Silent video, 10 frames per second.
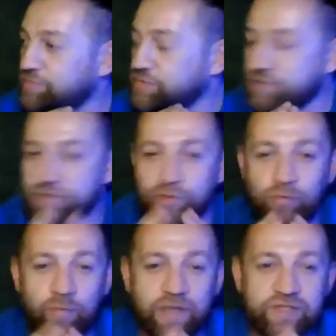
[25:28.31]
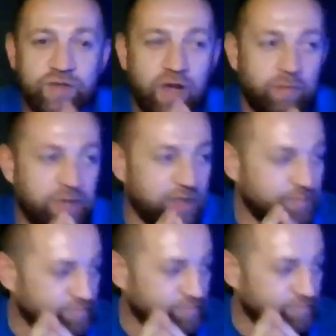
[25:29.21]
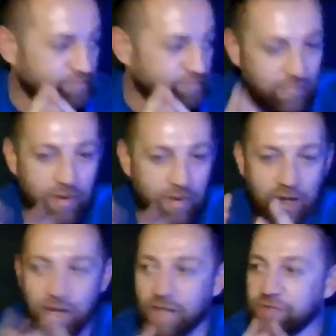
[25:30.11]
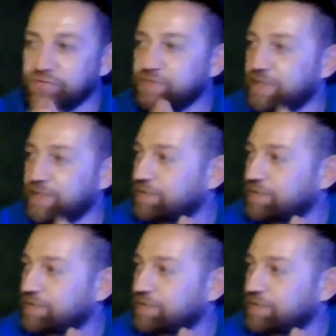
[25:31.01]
Just do what makes you happy and